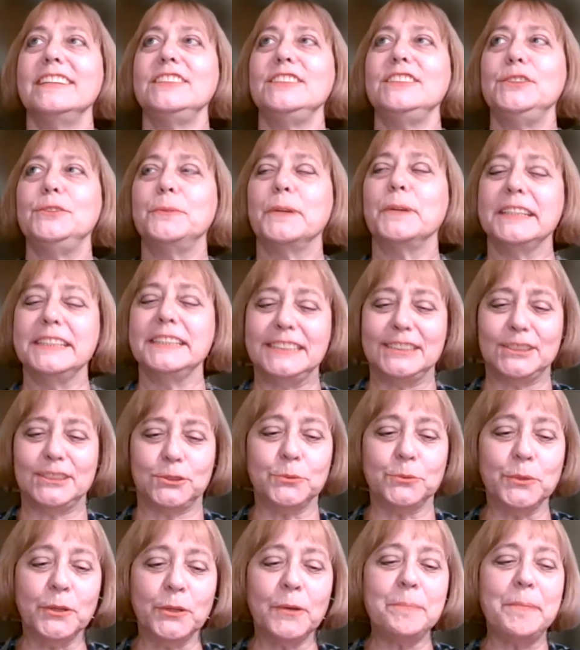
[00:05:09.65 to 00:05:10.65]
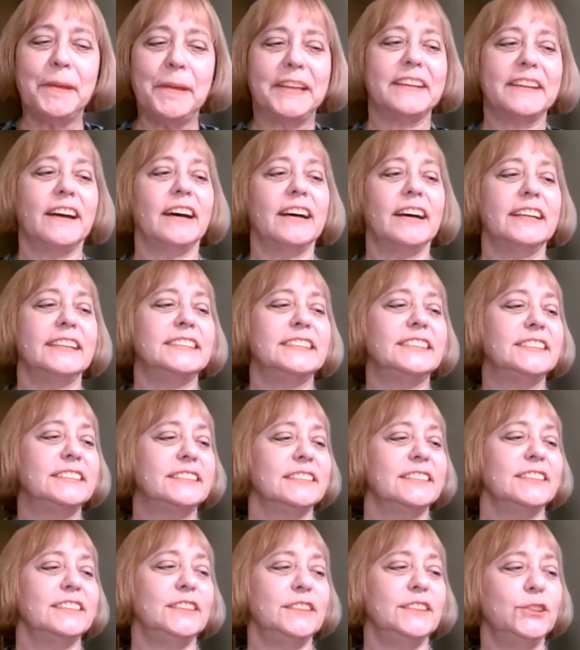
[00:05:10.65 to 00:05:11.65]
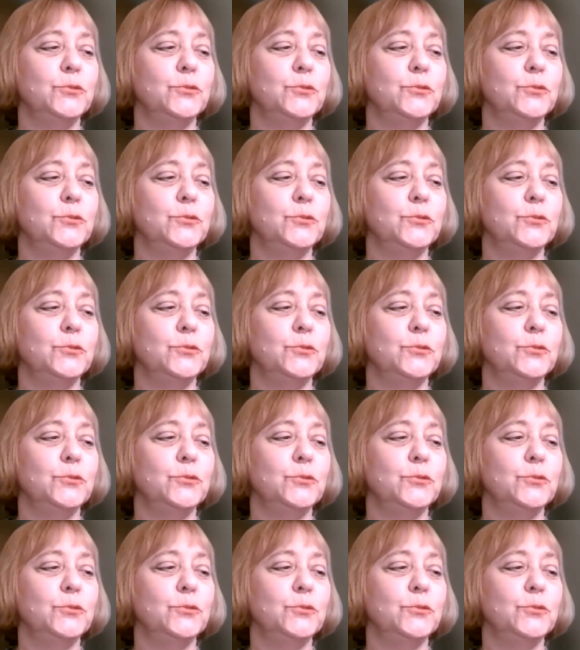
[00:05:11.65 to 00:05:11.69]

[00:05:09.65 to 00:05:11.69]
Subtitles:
You were in school because